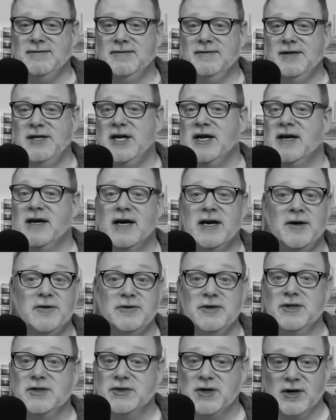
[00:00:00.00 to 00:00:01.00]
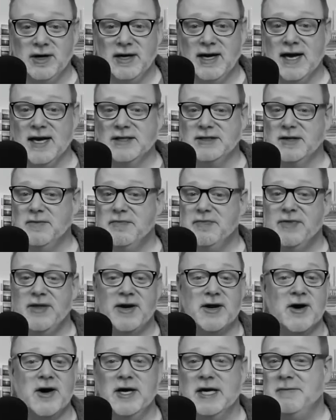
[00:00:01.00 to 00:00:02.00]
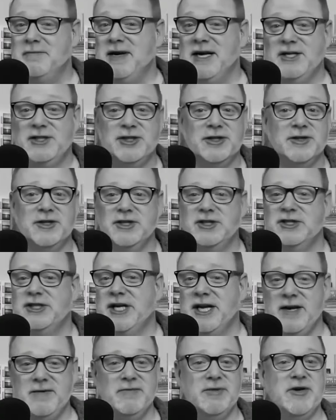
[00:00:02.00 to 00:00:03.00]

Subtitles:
You cut out the sarcasm, the condemnation, the shame.